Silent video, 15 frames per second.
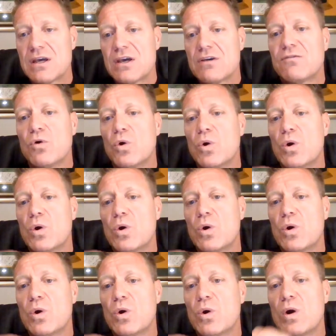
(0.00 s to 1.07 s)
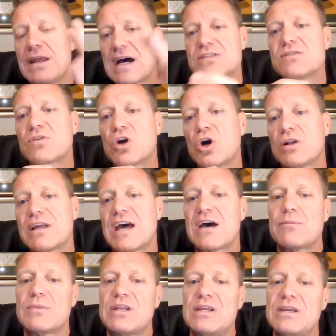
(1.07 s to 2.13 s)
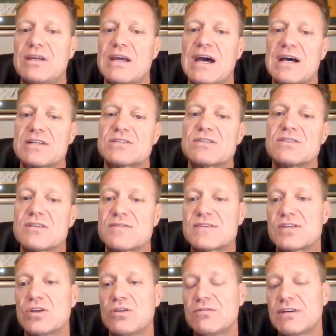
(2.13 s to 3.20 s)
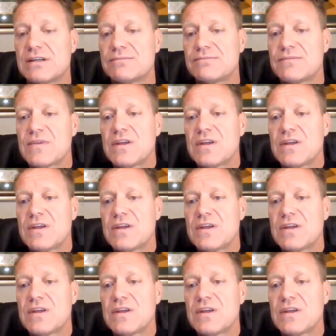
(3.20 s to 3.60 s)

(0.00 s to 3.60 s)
for an ounce of gold, how many ounces of silver?